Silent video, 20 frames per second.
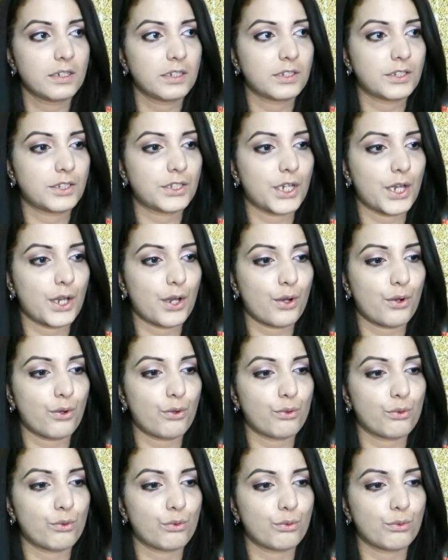
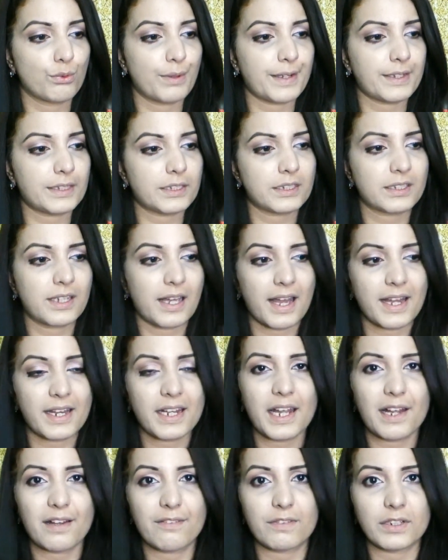So it's kind of
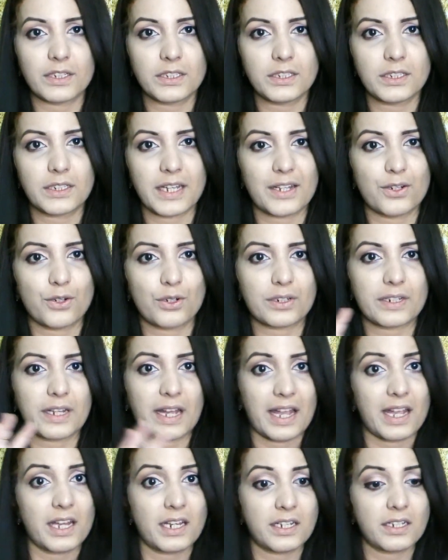average. I don't
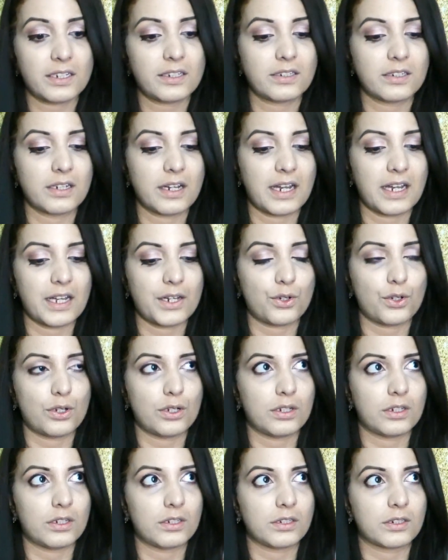hate it, I
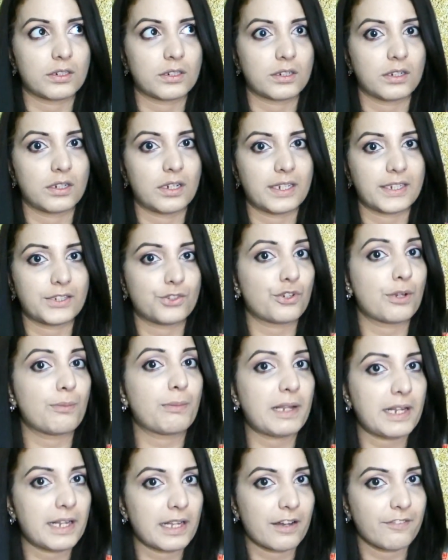don't
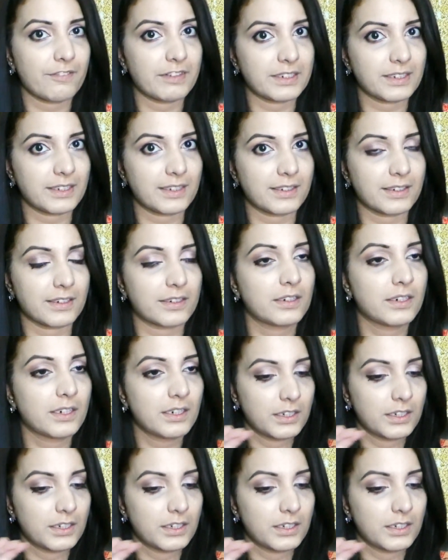extremely love it either.